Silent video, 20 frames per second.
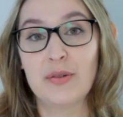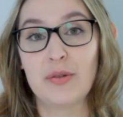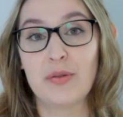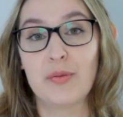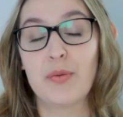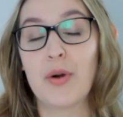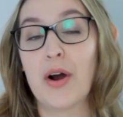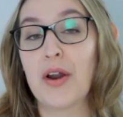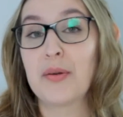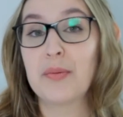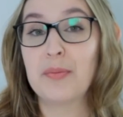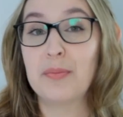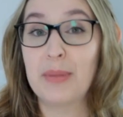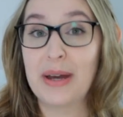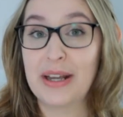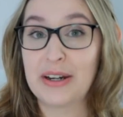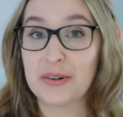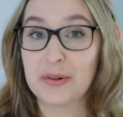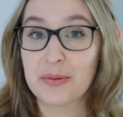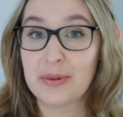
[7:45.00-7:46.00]
one
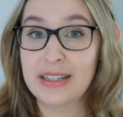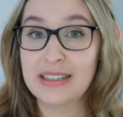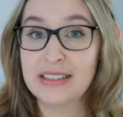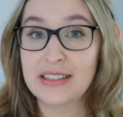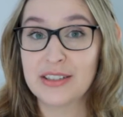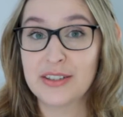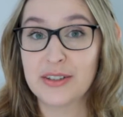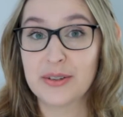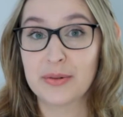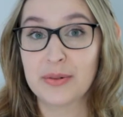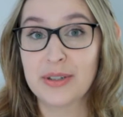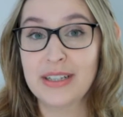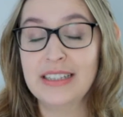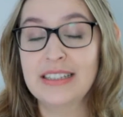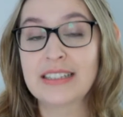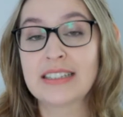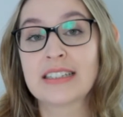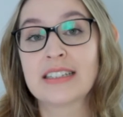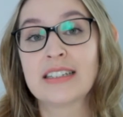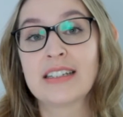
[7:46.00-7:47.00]
better way to do
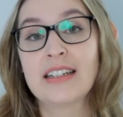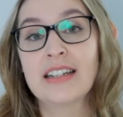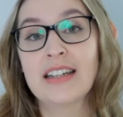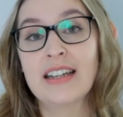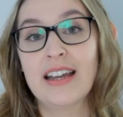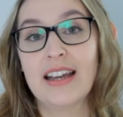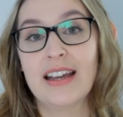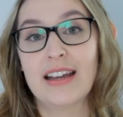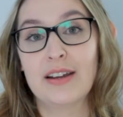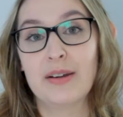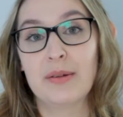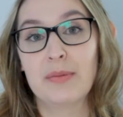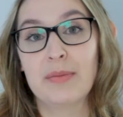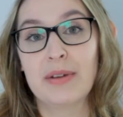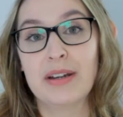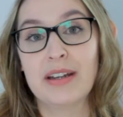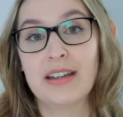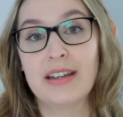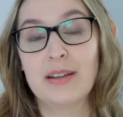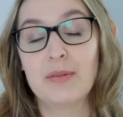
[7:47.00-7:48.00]
it.
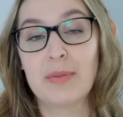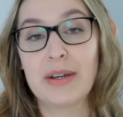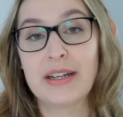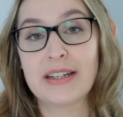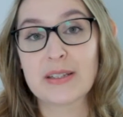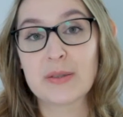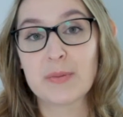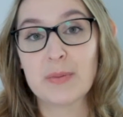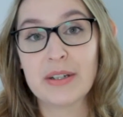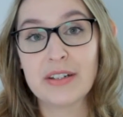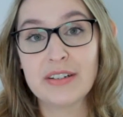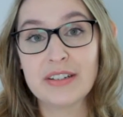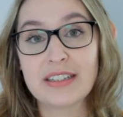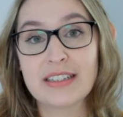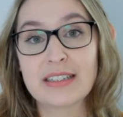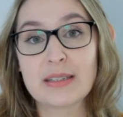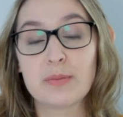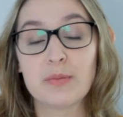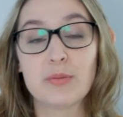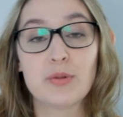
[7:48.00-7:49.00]
Um, in my
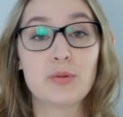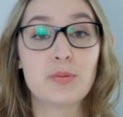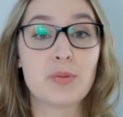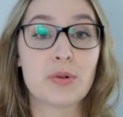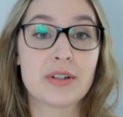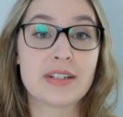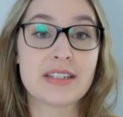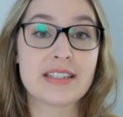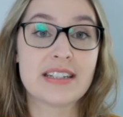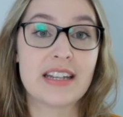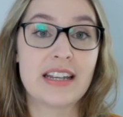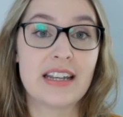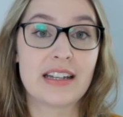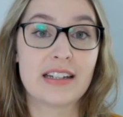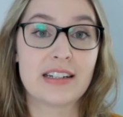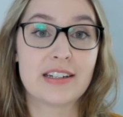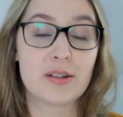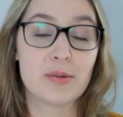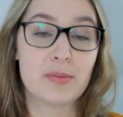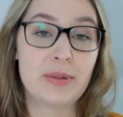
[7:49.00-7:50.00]
experience, mood boards take
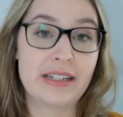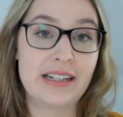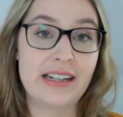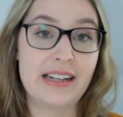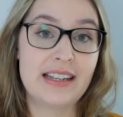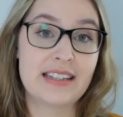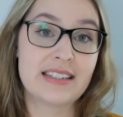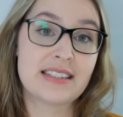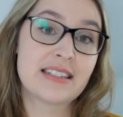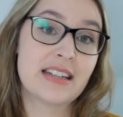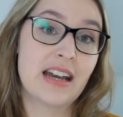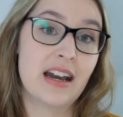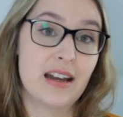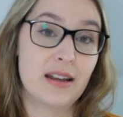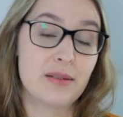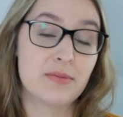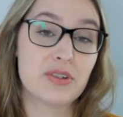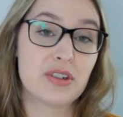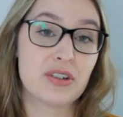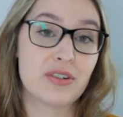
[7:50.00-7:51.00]
a little bit less
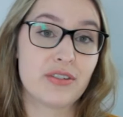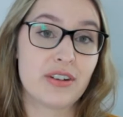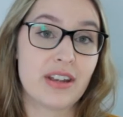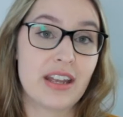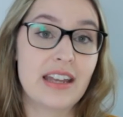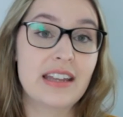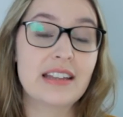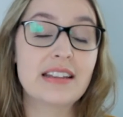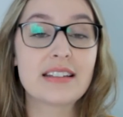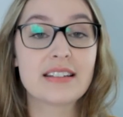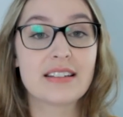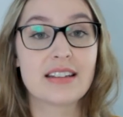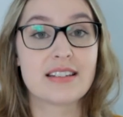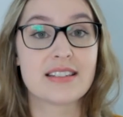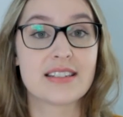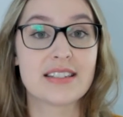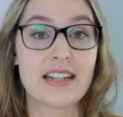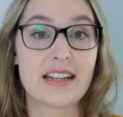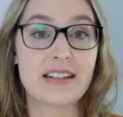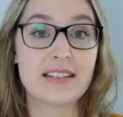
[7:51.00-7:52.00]
time to create than
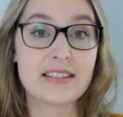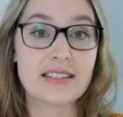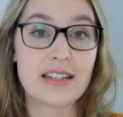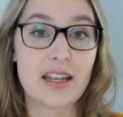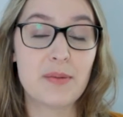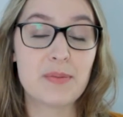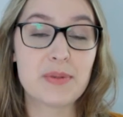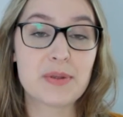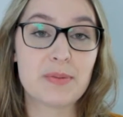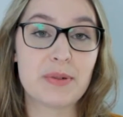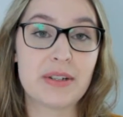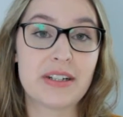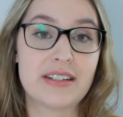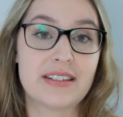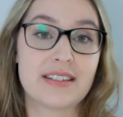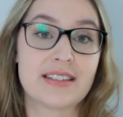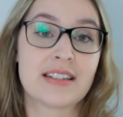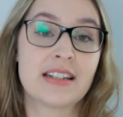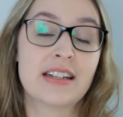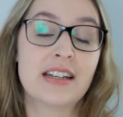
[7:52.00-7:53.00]
stylescapes
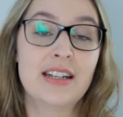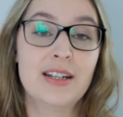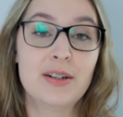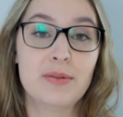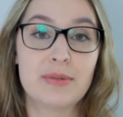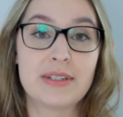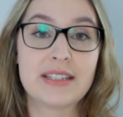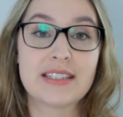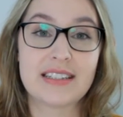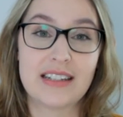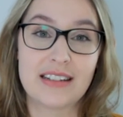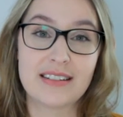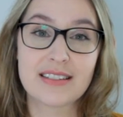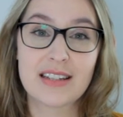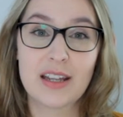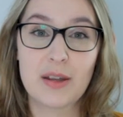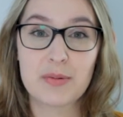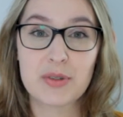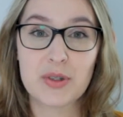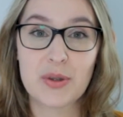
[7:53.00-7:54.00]
because with
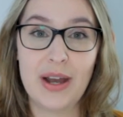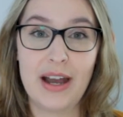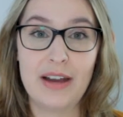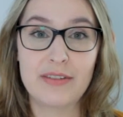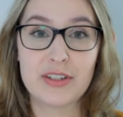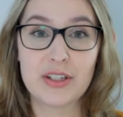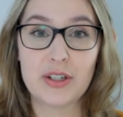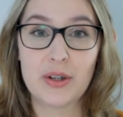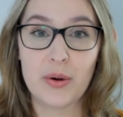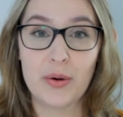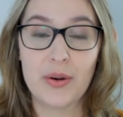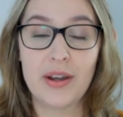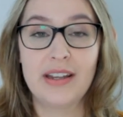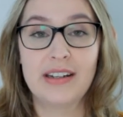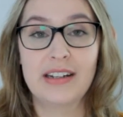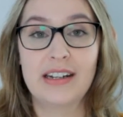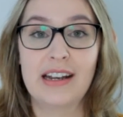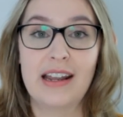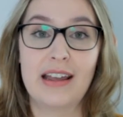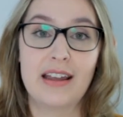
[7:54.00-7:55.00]
stylescapes you have to go
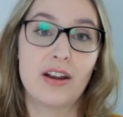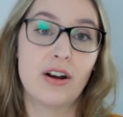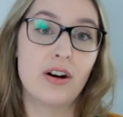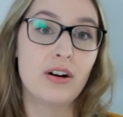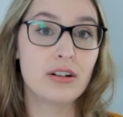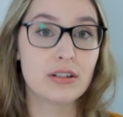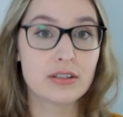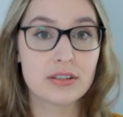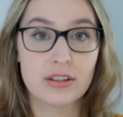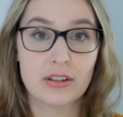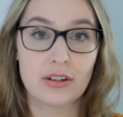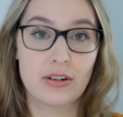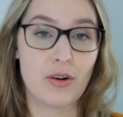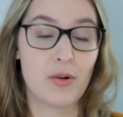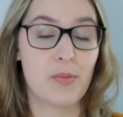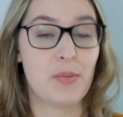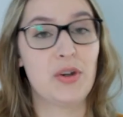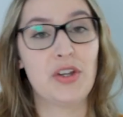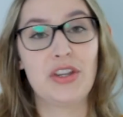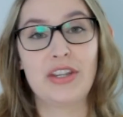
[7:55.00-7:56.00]
in and like alter
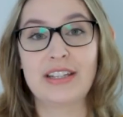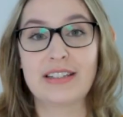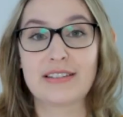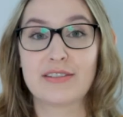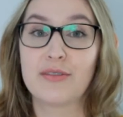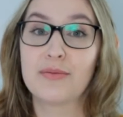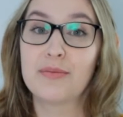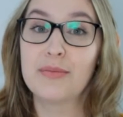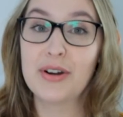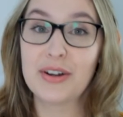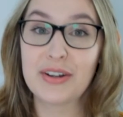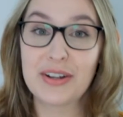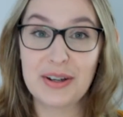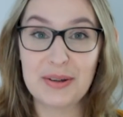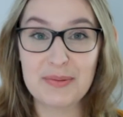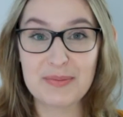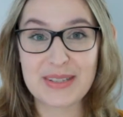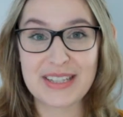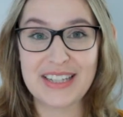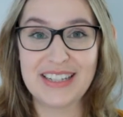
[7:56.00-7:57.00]
or put things on
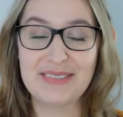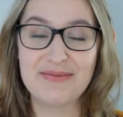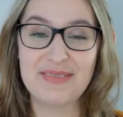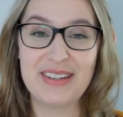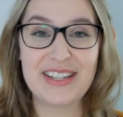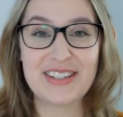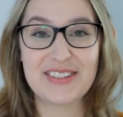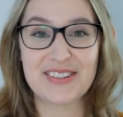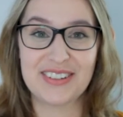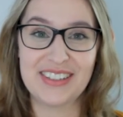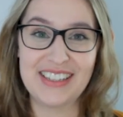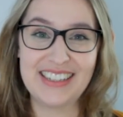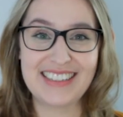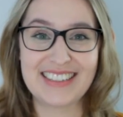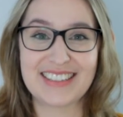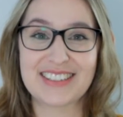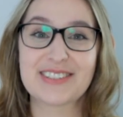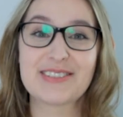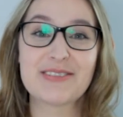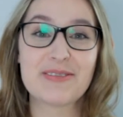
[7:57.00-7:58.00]
mock-ups and make sure that
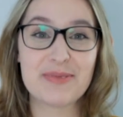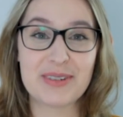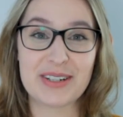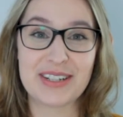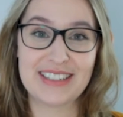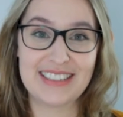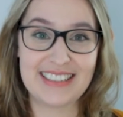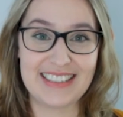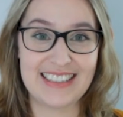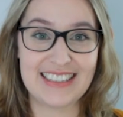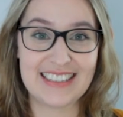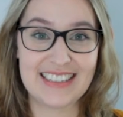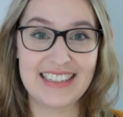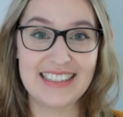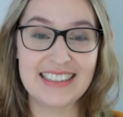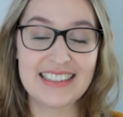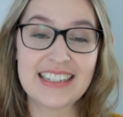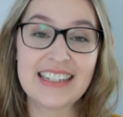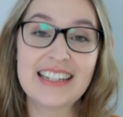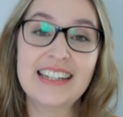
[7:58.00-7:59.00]
it's super
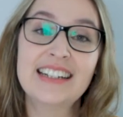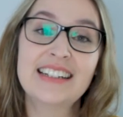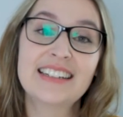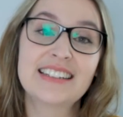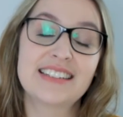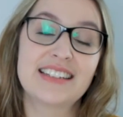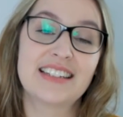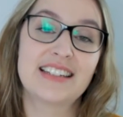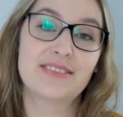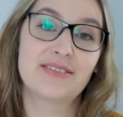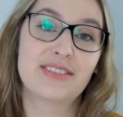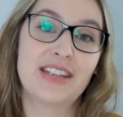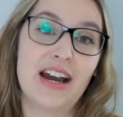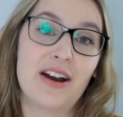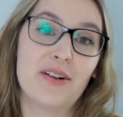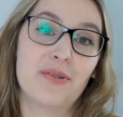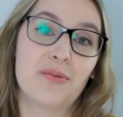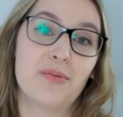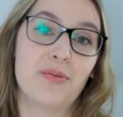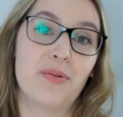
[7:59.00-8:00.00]
consistent to give
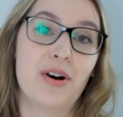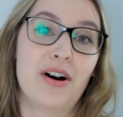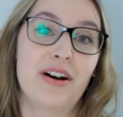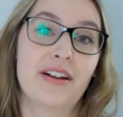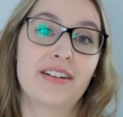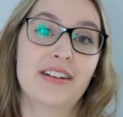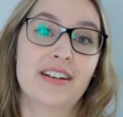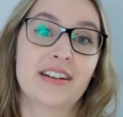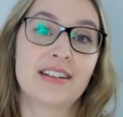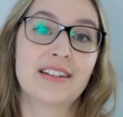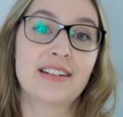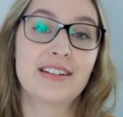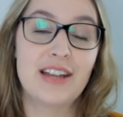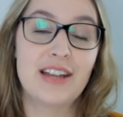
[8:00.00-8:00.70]
that one